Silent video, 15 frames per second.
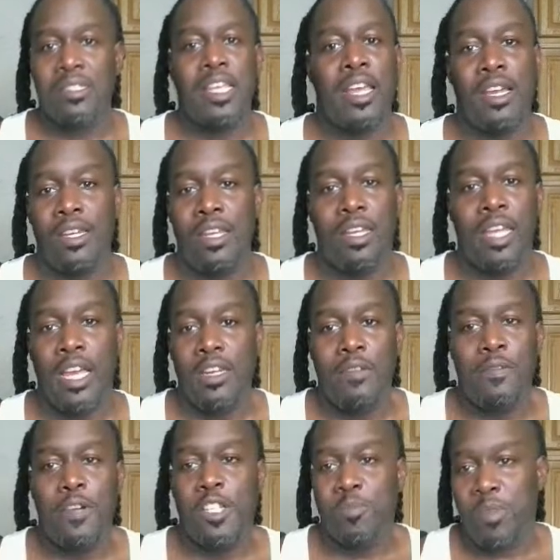But let's take a
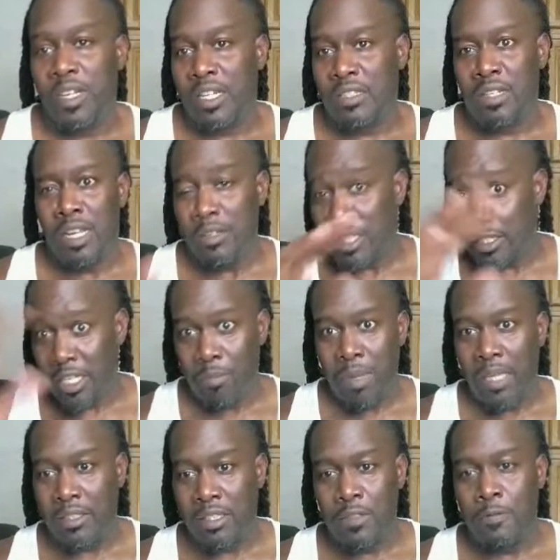look at the footage.
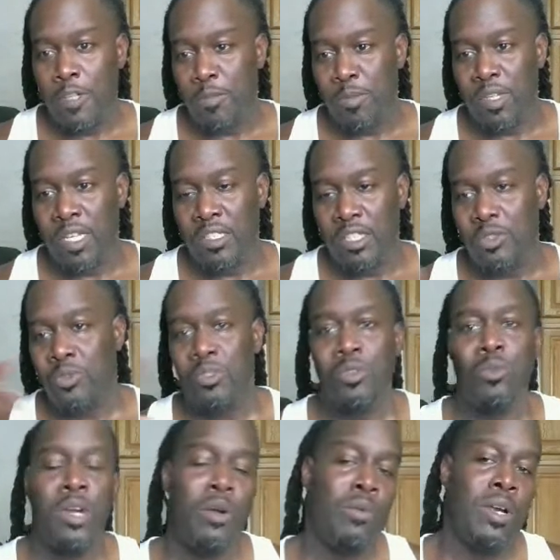Let's get back to the footage, because
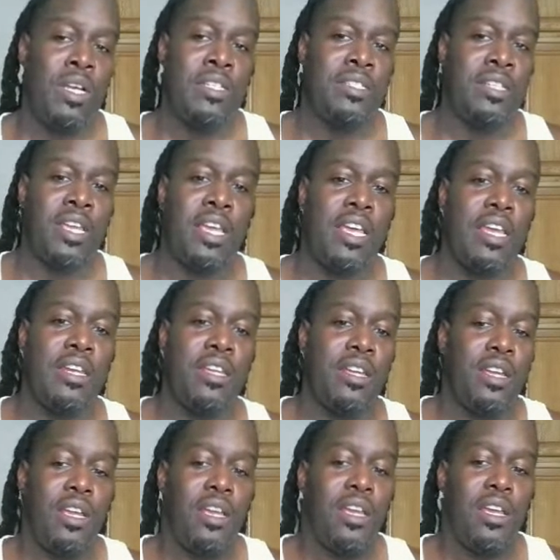this was the one where he
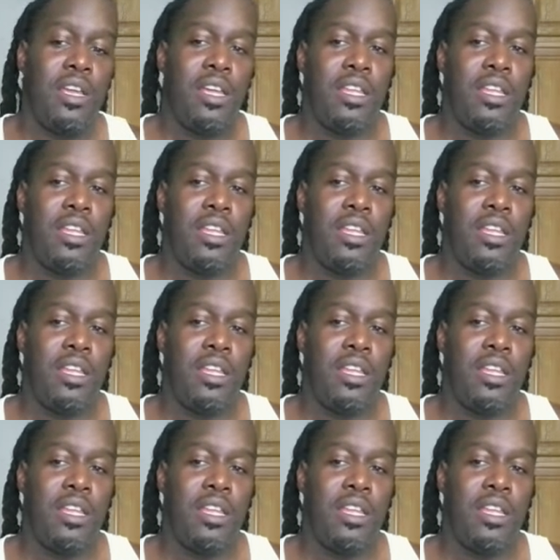said